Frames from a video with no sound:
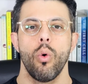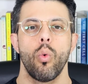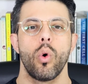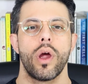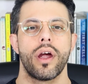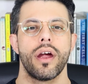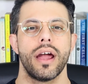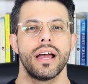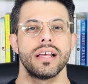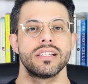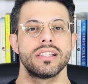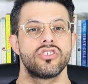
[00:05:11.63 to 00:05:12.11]

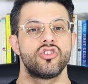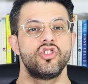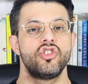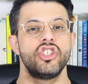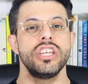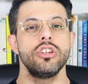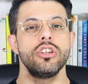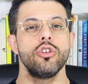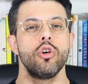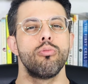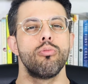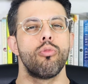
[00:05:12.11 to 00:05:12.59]
whereas
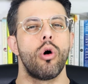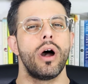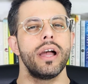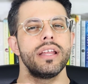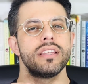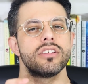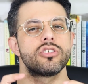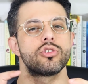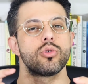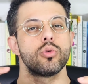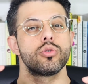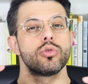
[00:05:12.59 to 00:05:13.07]

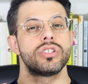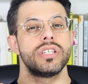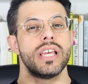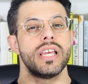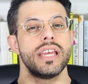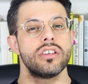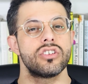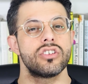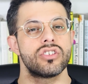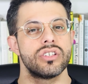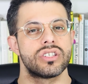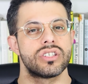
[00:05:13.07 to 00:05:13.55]
genome-wide
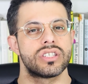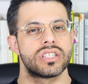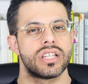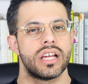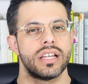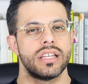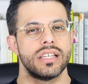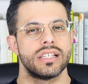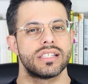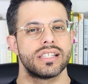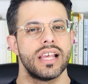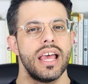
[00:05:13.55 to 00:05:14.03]
association
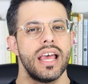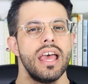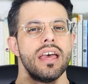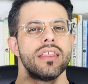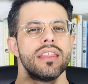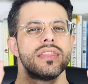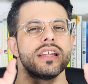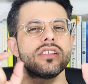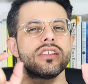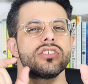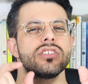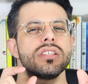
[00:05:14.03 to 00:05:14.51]
studies
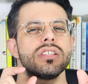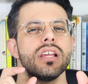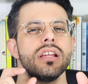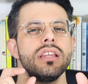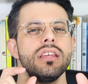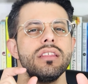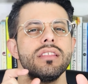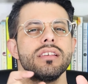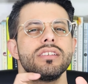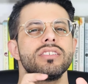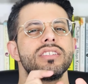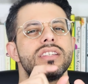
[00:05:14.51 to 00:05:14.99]
that
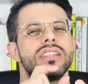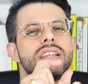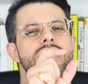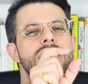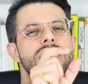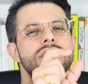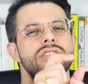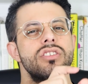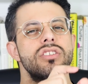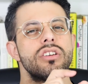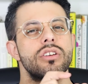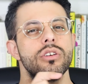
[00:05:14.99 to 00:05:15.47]
study the
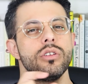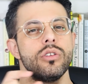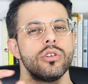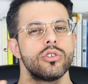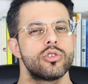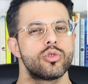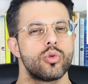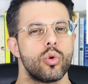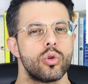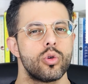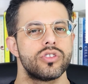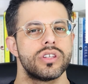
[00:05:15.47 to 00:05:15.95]

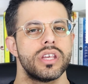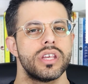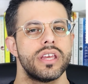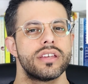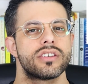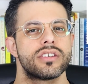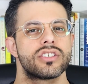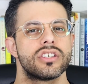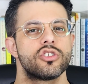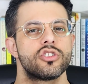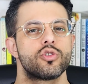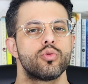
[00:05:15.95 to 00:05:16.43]
statistical
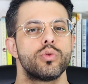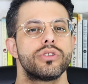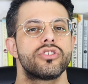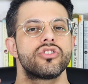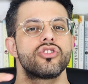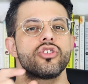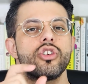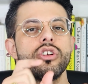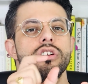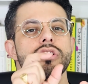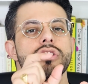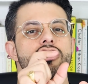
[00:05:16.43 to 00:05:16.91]
associations with
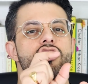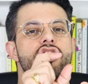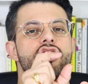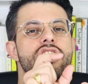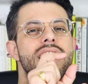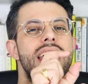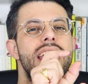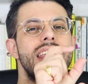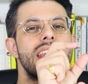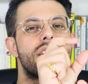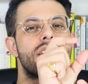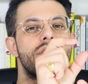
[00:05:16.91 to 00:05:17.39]
certain
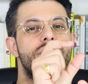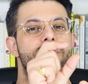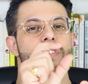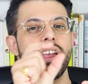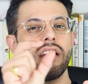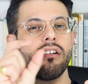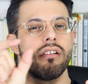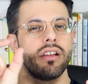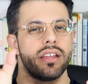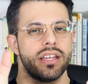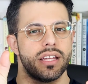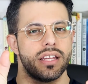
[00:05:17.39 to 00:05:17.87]
genetic
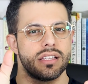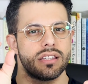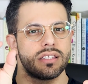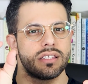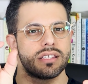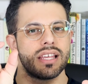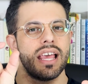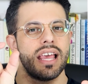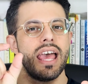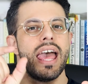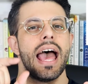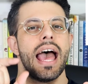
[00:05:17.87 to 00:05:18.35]

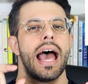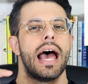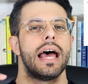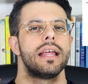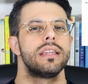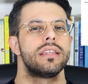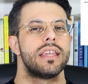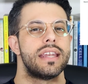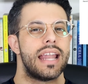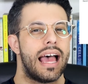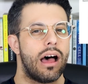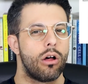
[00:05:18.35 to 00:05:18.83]
variants
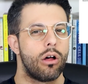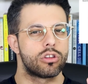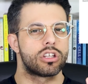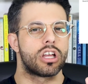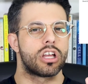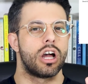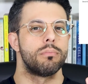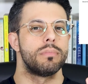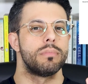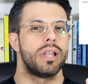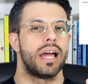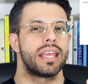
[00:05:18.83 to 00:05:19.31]
and an
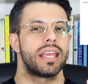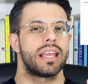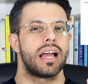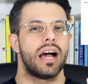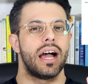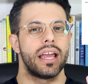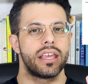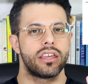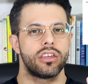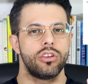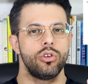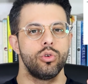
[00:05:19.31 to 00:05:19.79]
outcome like
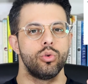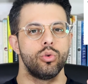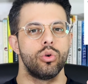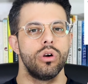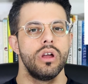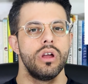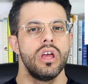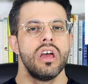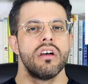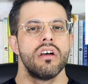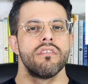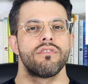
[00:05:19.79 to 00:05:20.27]

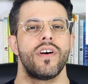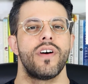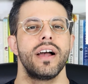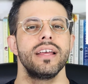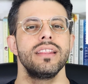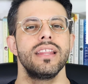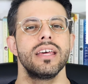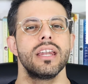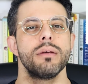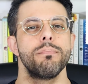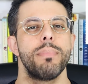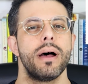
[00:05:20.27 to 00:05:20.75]
IQ
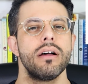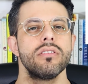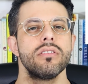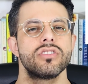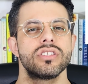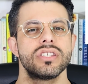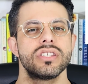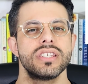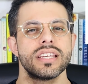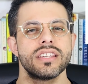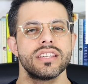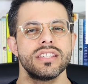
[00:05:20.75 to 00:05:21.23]
find that
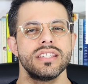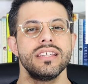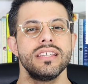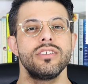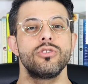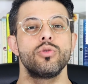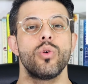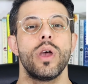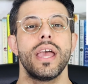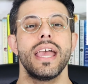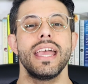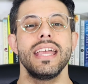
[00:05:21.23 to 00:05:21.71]
about
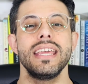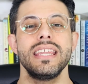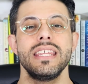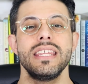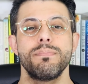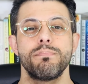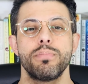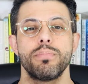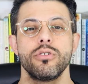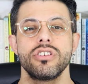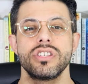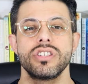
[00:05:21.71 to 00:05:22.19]
60 to
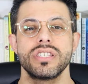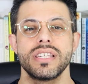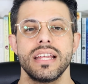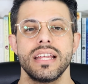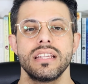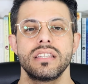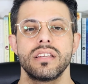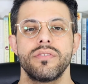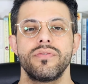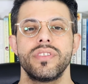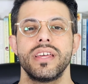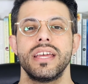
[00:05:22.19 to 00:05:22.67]

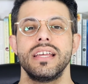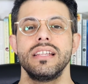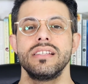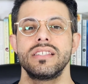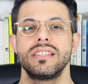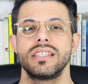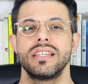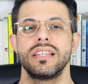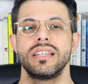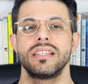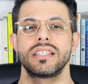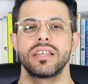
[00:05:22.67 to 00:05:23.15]
80% of the
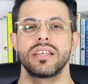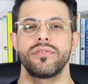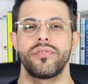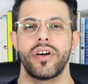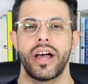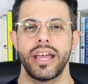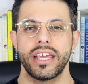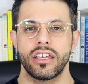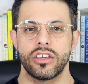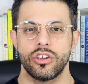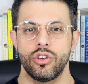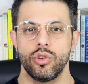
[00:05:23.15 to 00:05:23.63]
incidence of
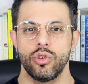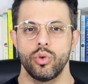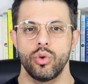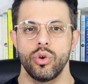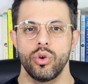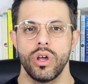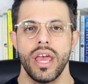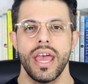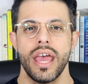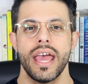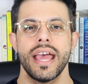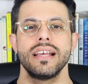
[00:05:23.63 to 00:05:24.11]

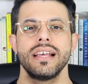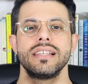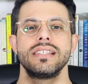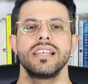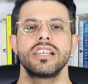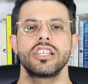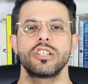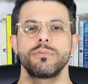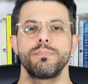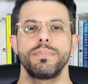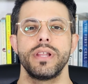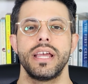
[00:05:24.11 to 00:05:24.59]
IQ
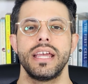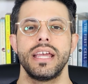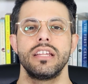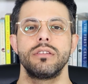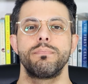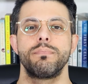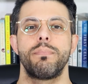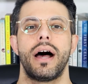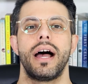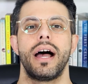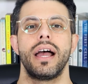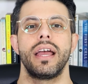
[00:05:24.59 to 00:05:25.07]
is
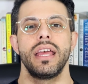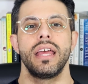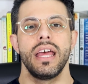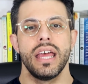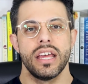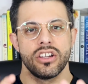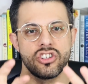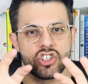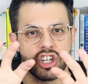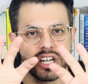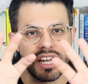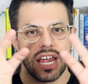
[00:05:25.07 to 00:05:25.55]
explained by
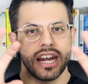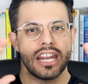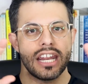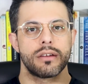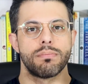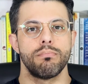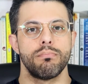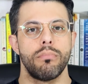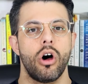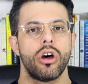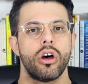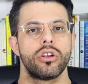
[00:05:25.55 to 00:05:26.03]

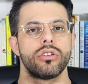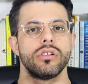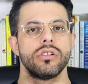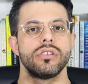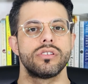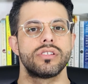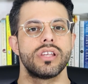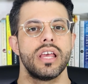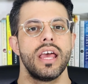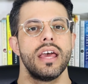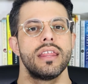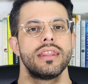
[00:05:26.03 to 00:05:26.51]
genetic
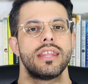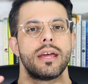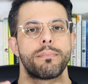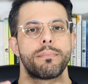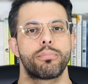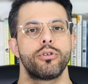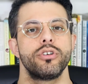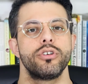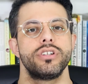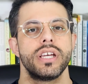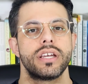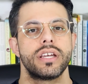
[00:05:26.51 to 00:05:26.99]
models
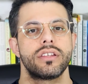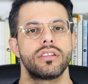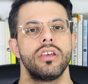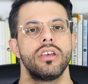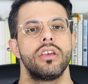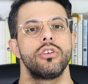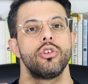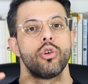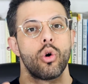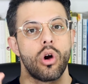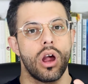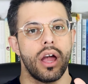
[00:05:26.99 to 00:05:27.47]
that
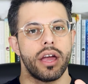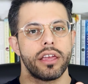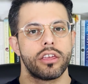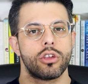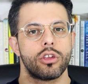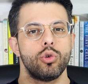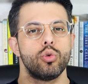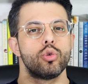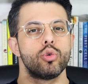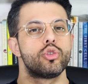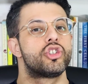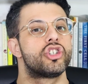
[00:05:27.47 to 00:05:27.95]
predict your
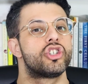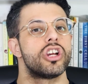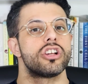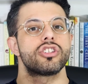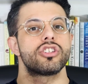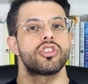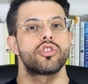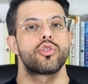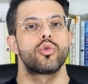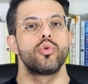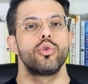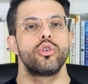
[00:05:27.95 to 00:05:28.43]
IQ
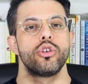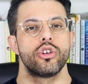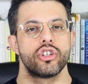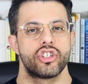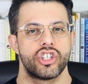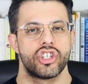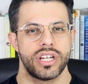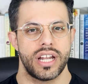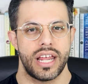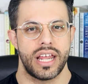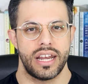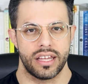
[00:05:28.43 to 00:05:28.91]
just through
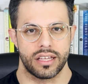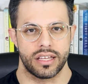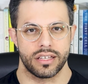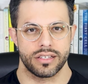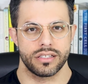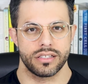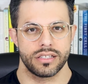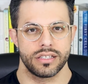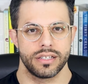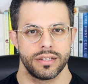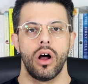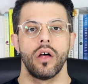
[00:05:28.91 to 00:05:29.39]
your
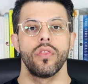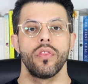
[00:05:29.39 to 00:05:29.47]
genetics.